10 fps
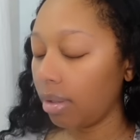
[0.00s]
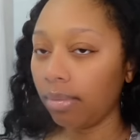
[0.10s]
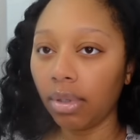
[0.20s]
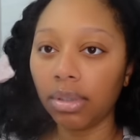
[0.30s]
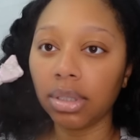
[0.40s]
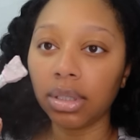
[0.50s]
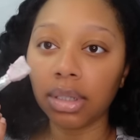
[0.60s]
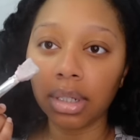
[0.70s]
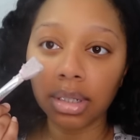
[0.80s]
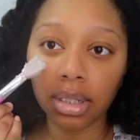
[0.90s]
I'm going to
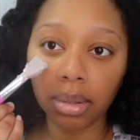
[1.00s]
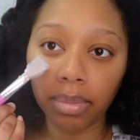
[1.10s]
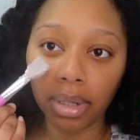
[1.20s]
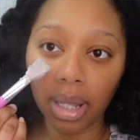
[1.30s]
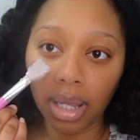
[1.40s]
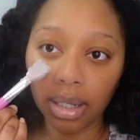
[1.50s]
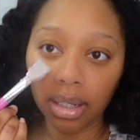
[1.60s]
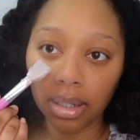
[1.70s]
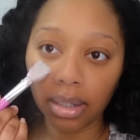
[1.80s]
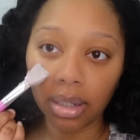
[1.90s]
start to apply
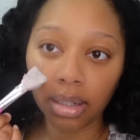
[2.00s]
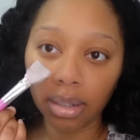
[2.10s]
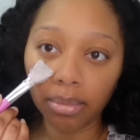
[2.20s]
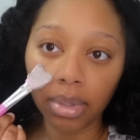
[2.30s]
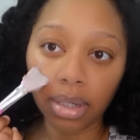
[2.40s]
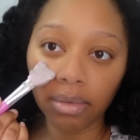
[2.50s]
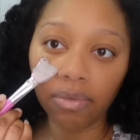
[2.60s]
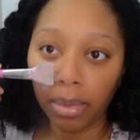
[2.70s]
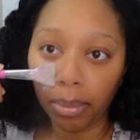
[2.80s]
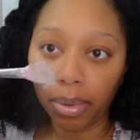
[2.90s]
it now that my,
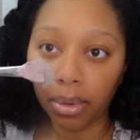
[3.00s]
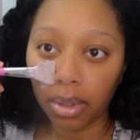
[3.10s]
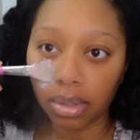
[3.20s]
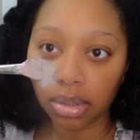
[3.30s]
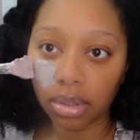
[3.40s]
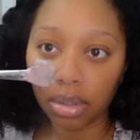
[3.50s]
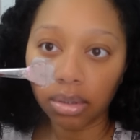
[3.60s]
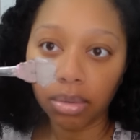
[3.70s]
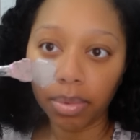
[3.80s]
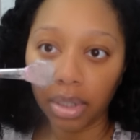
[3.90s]
my pores are
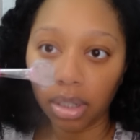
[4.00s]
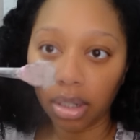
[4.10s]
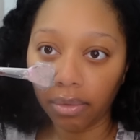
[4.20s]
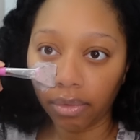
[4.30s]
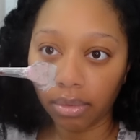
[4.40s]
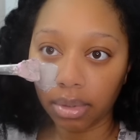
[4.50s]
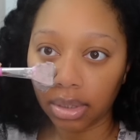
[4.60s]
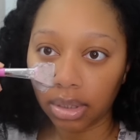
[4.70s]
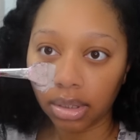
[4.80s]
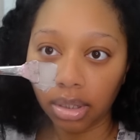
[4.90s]
opening up from the
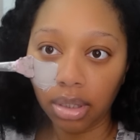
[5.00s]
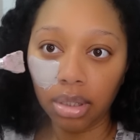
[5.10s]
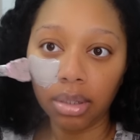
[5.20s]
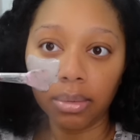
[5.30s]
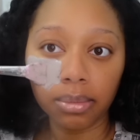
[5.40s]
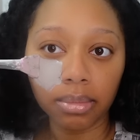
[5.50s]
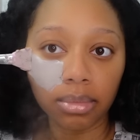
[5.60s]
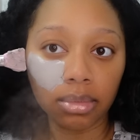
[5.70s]
steam.